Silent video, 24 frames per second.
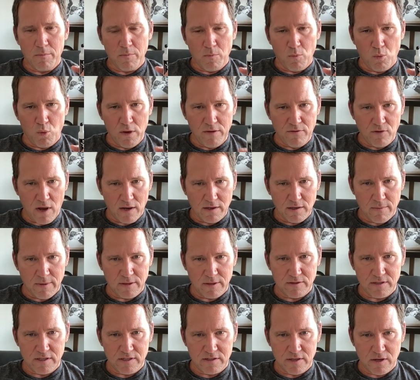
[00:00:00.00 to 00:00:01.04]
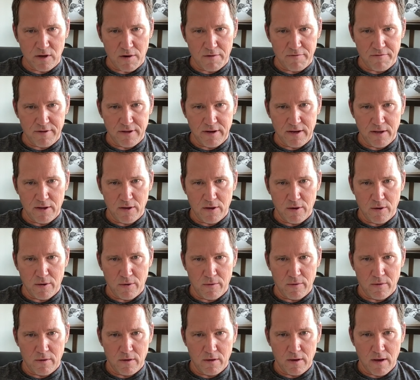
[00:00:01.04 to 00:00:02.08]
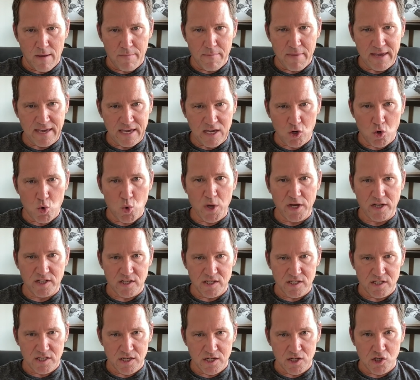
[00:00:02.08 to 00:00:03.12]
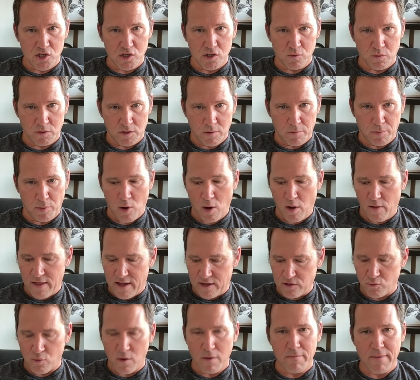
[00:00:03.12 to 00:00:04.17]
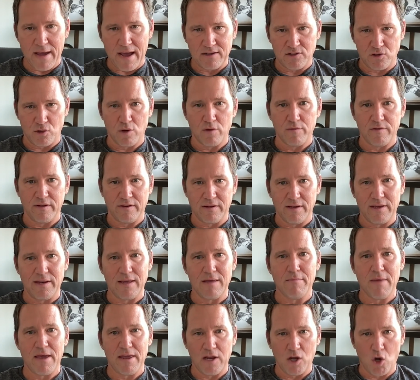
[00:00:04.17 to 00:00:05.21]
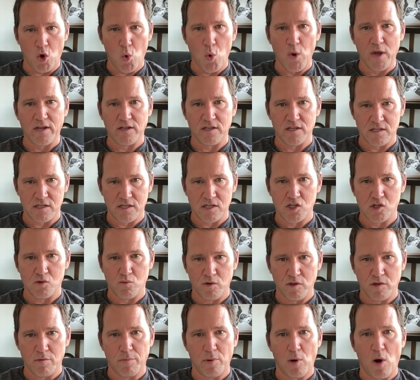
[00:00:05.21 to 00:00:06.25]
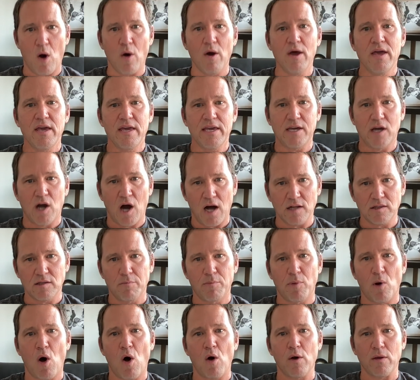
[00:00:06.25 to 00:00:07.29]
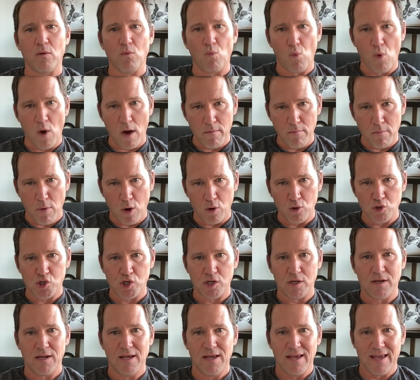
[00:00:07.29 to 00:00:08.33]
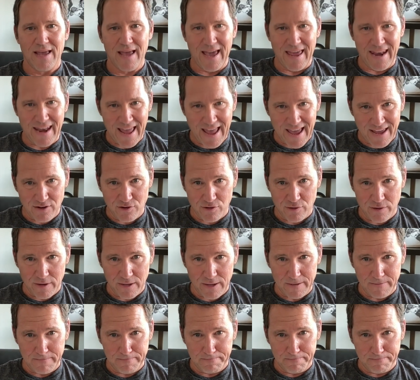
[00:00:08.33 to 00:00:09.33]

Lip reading: We talked about this in our video, making quick decisions with the ball. That's what Max Irving did. He made a quick decision with the ball. He caught the ball in one motion and entered it.